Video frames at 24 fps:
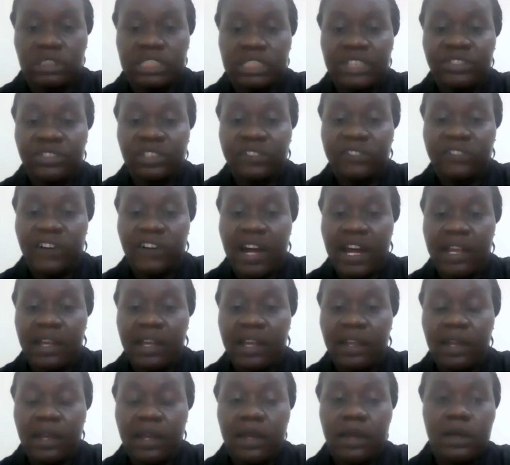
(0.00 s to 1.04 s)

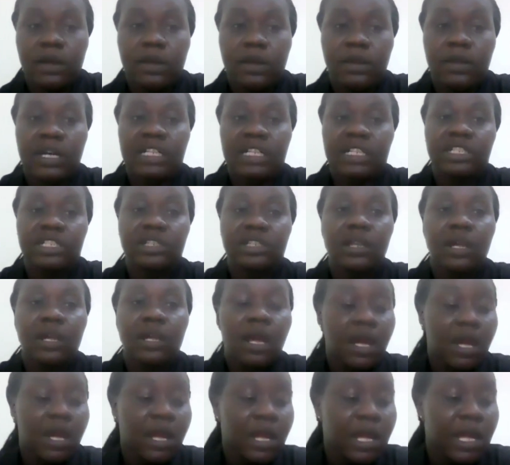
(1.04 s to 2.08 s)
testify that
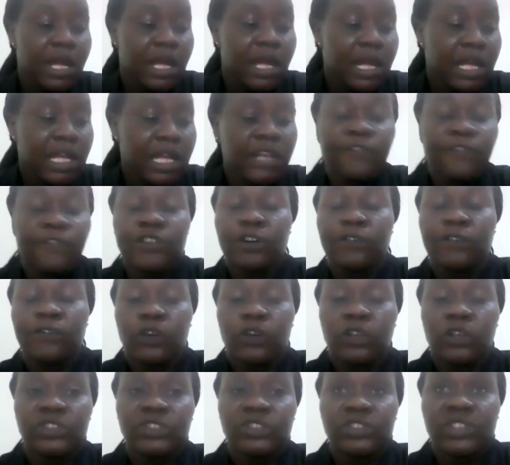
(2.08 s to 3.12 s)
if you
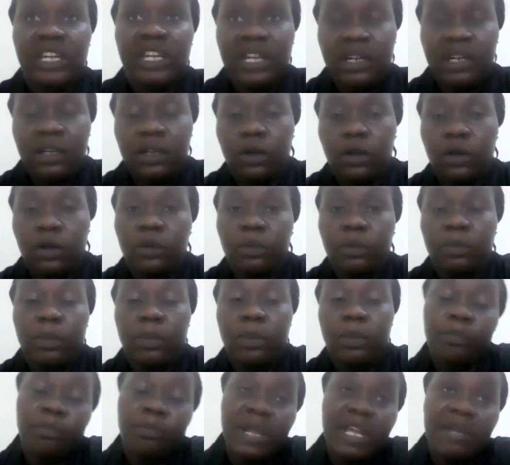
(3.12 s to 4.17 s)
fall sick, or
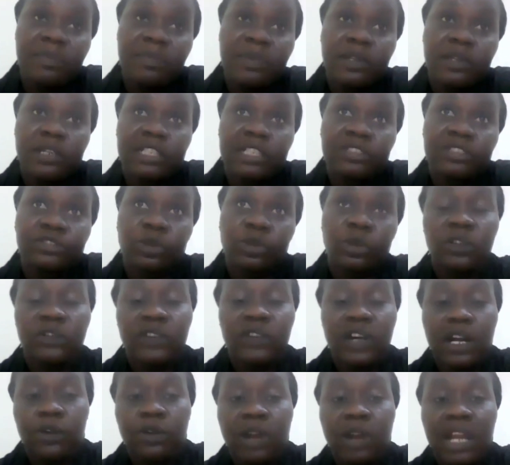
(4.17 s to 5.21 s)
maybe let's talk
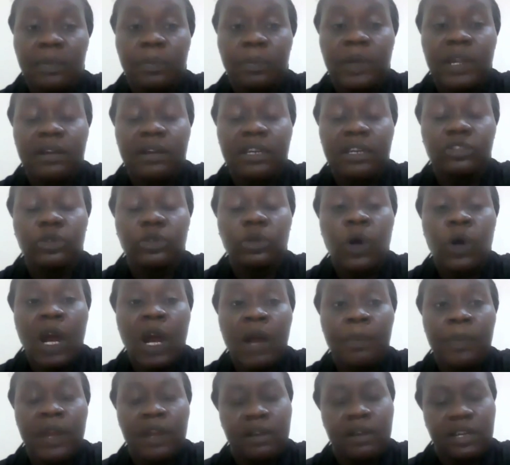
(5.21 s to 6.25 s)
of our grandparents
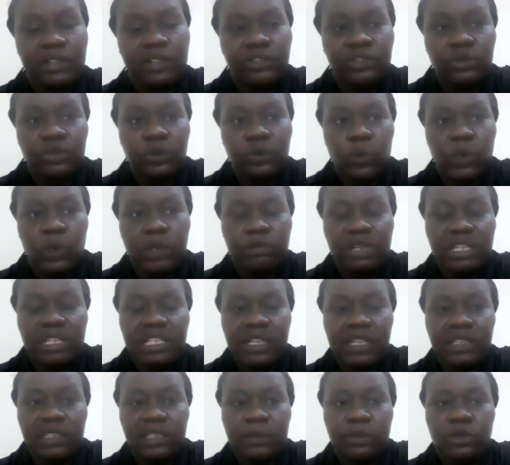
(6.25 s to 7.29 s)
or our parents, when we
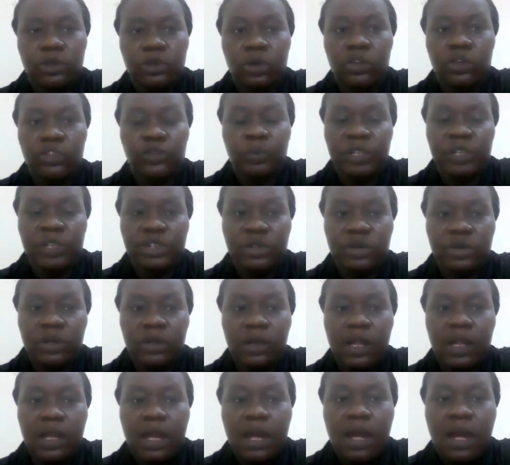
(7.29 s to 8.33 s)
take them to
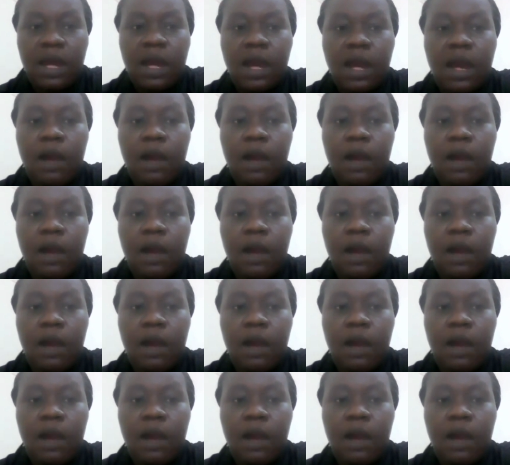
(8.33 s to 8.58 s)
hospital,